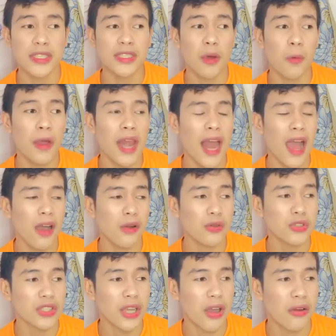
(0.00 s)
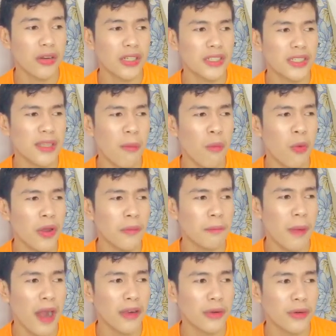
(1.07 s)
nawala po siya or someone
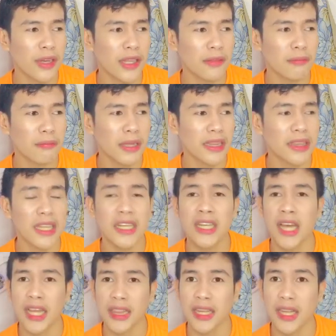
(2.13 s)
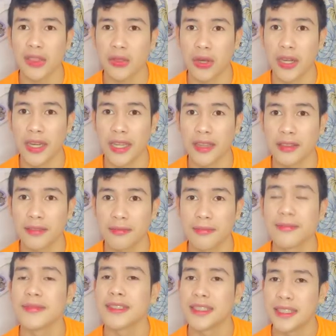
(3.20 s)
borrowed it but did not return it.
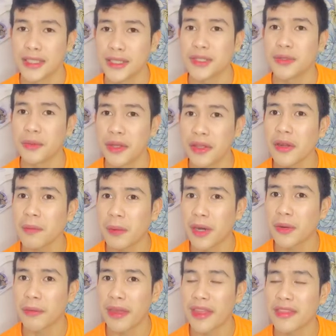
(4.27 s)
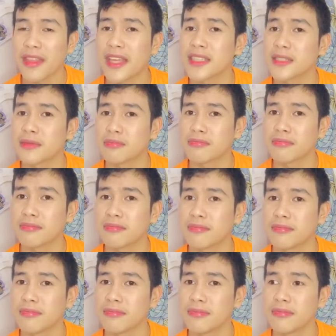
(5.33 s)
So, when you're borrowing things,
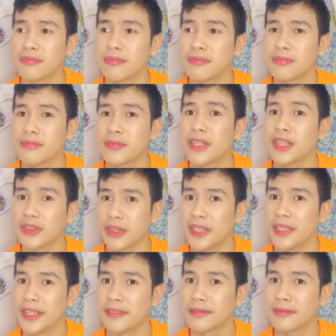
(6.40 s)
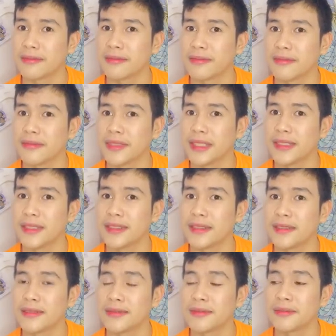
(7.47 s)
return it.
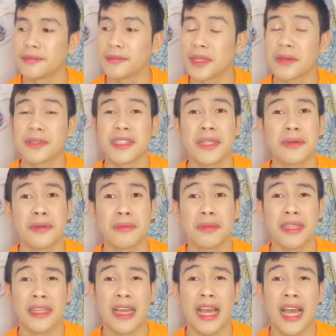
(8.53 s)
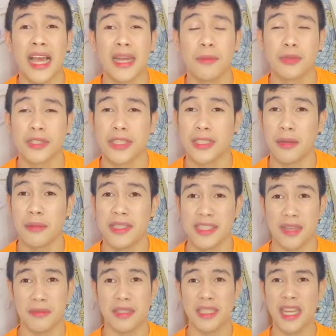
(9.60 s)
Pero siguro man nakakalimutan din
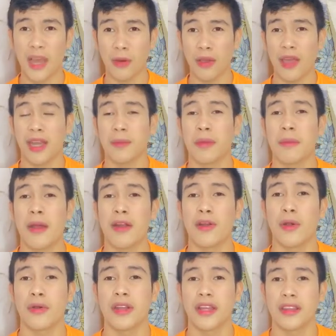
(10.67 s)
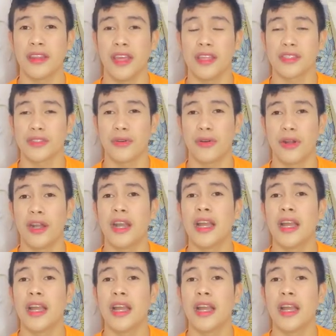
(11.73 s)
minsan. Minsan ako nga nagbabarrow ako ng things or